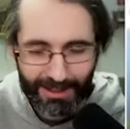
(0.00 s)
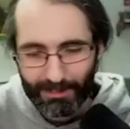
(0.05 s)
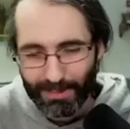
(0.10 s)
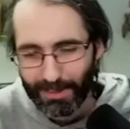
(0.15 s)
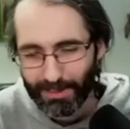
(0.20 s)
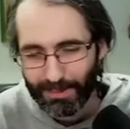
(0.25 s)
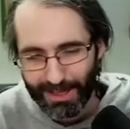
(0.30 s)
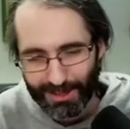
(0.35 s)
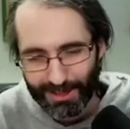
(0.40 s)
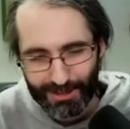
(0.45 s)

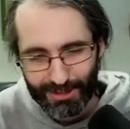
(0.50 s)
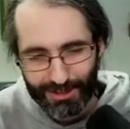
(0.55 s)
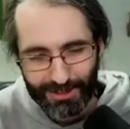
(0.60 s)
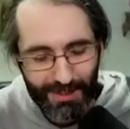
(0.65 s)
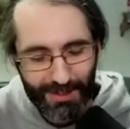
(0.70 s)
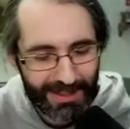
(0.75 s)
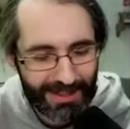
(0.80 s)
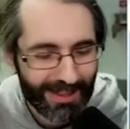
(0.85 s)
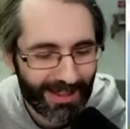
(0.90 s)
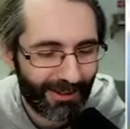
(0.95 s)
Maybe I
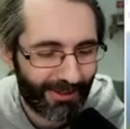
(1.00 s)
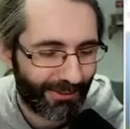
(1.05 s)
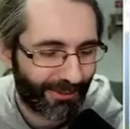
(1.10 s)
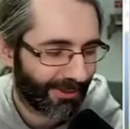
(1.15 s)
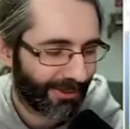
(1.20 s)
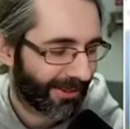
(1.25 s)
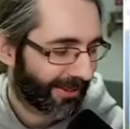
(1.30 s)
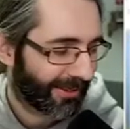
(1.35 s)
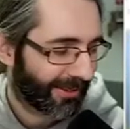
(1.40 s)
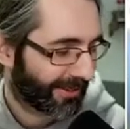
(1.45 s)
should be
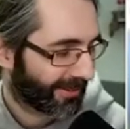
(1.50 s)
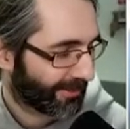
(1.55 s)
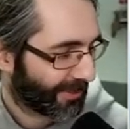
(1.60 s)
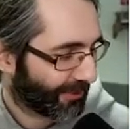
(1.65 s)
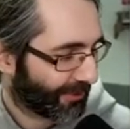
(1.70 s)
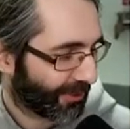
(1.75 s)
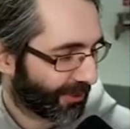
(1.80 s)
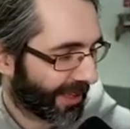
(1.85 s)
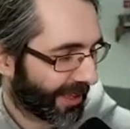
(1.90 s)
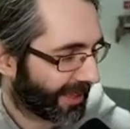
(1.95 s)
careful and
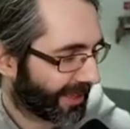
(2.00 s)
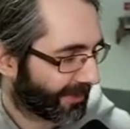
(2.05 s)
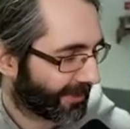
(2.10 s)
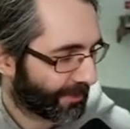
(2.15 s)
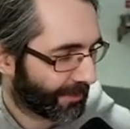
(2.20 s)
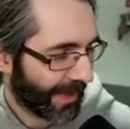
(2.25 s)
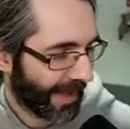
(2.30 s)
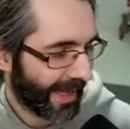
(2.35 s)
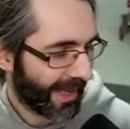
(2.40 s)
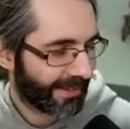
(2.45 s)
before I
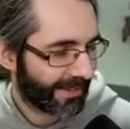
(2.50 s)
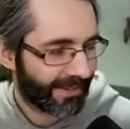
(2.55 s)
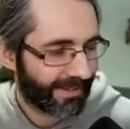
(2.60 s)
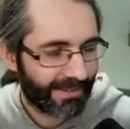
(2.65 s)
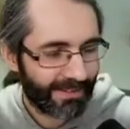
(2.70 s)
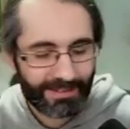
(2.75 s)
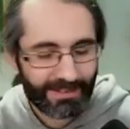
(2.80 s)
get banned.